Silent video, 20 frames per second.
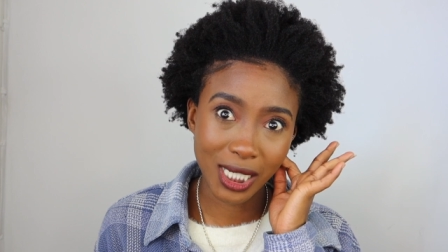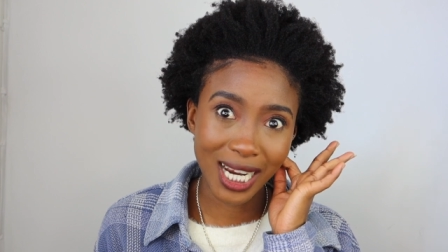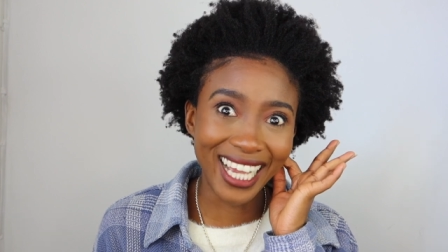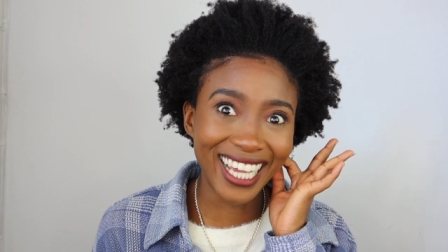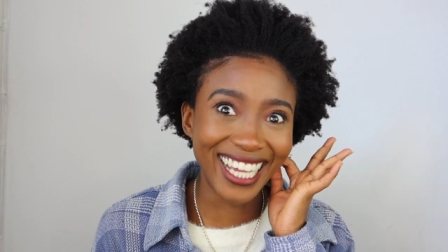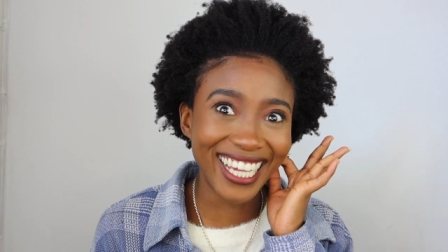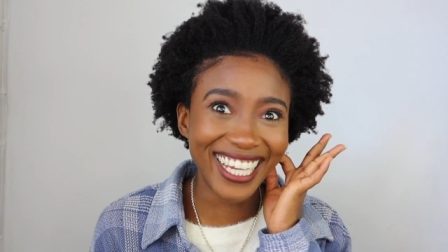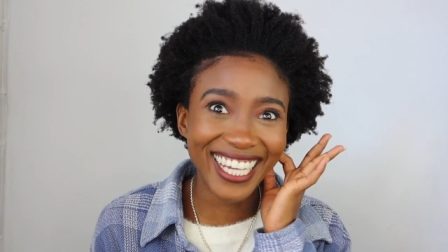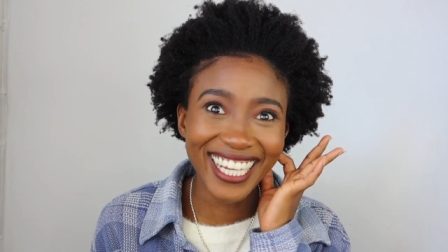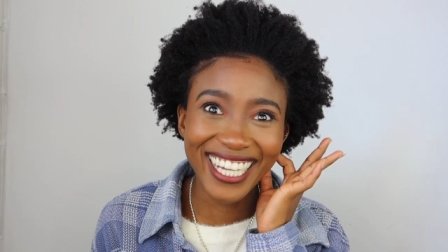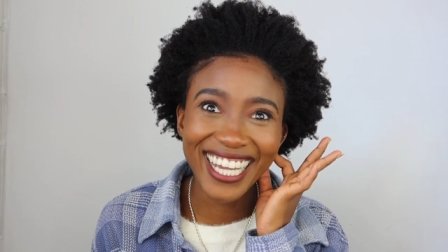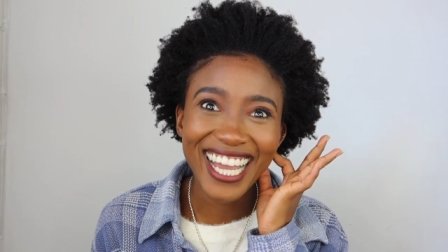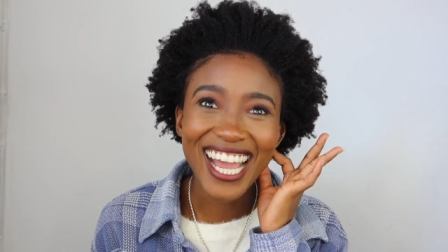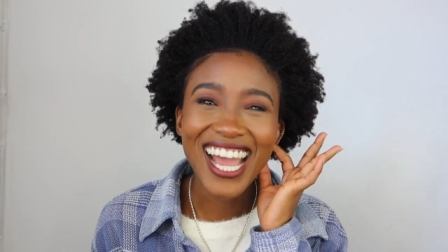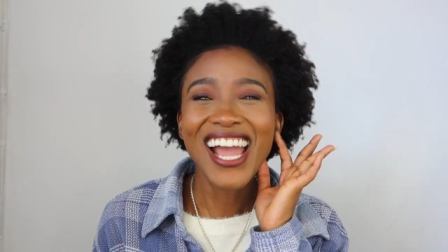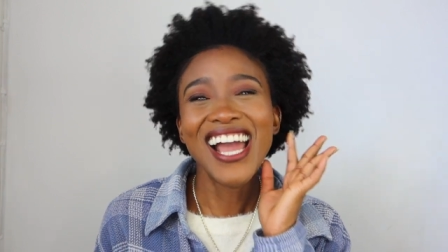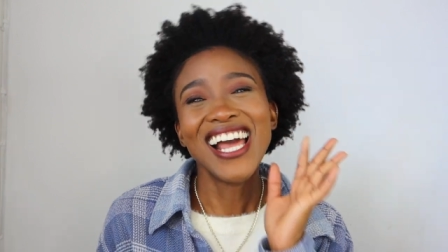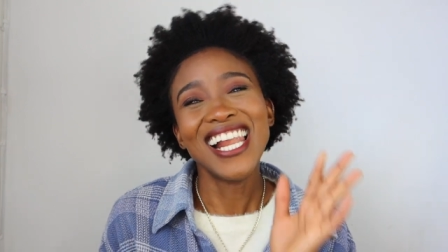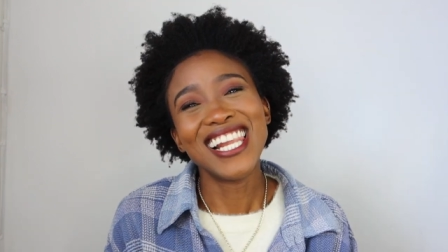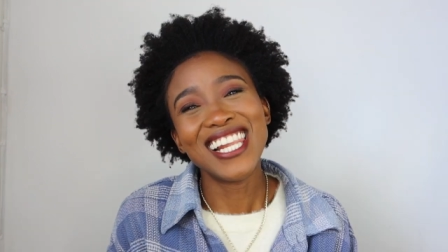
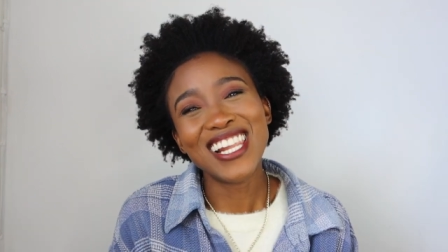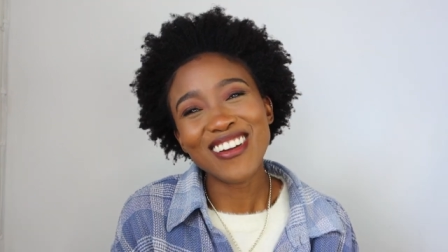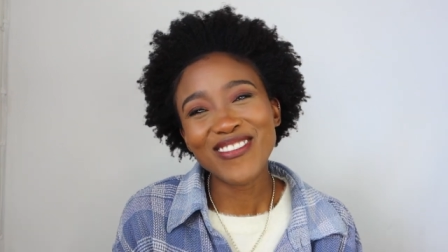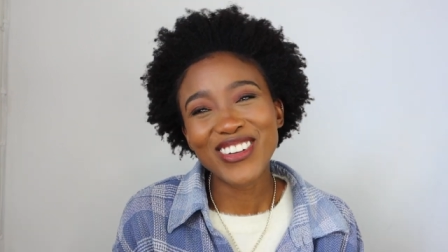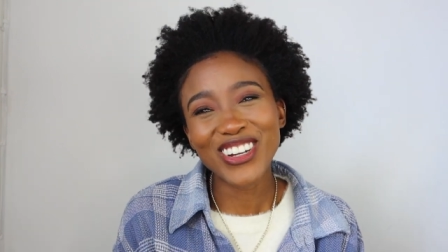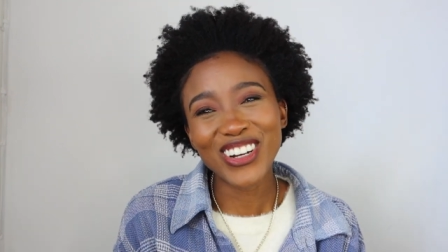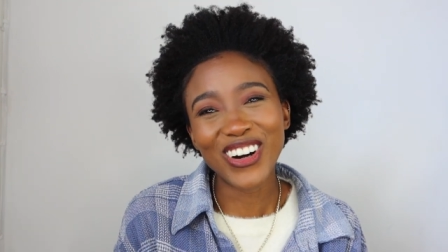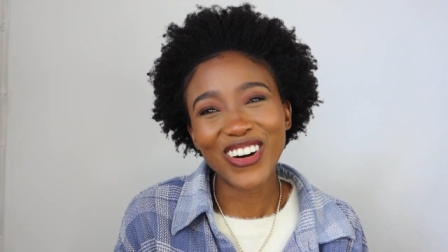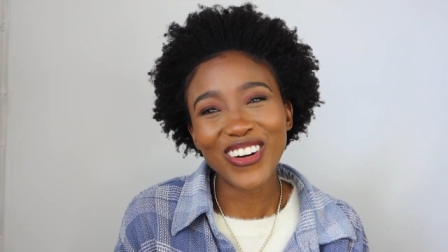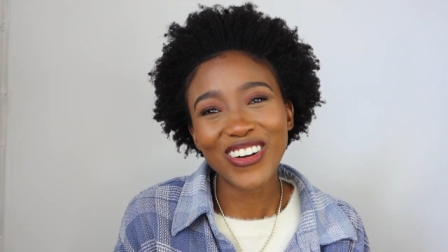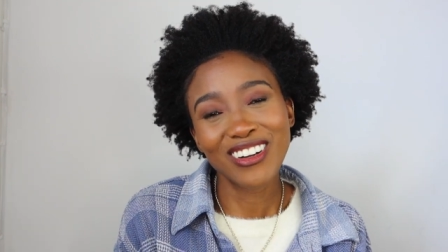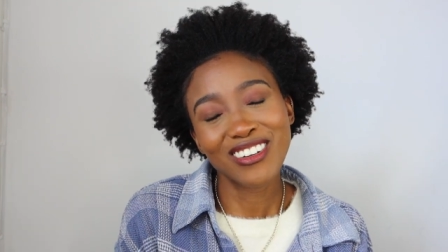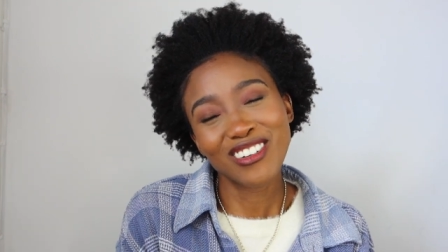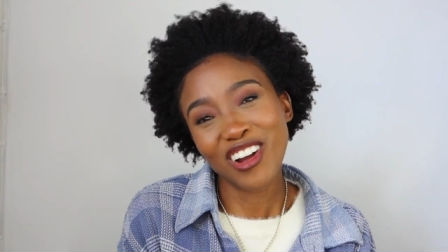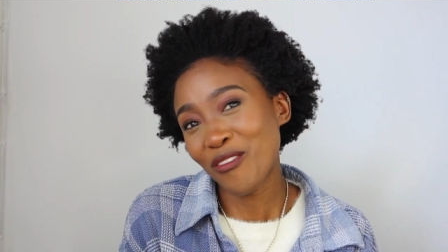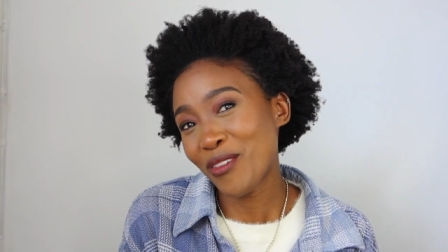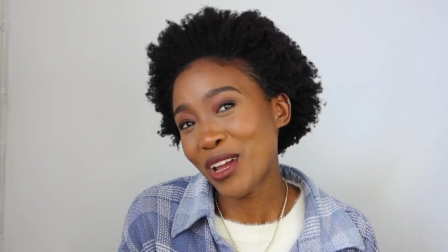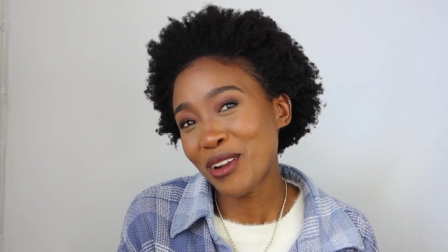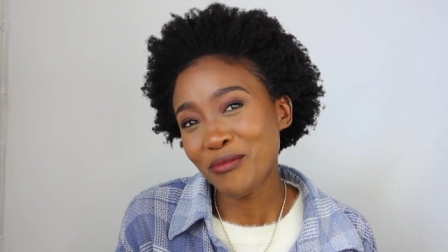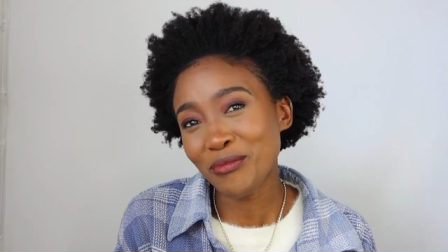Let me know,
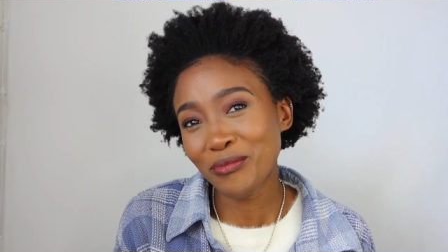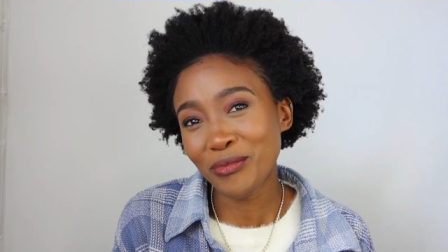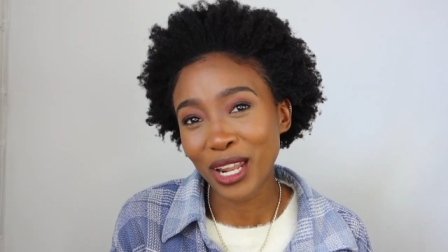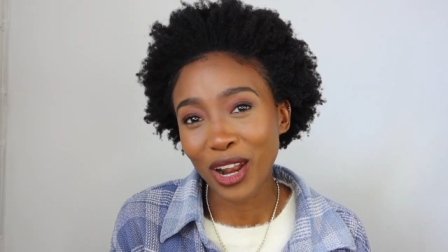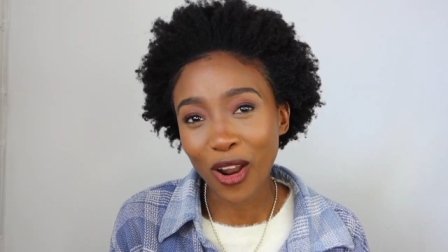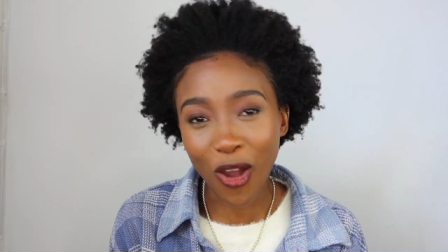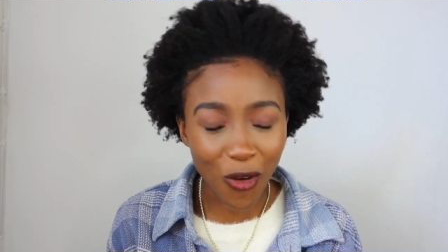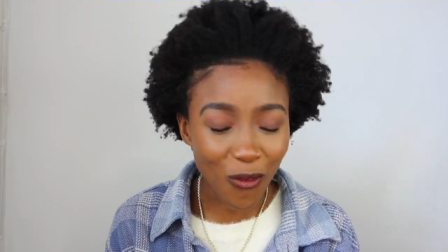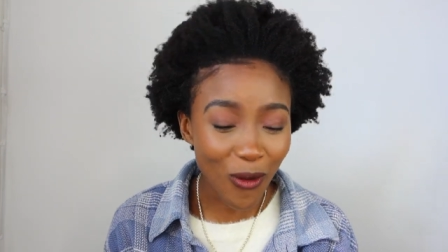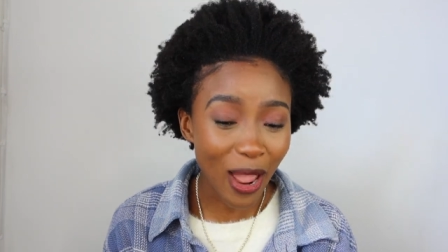comment below,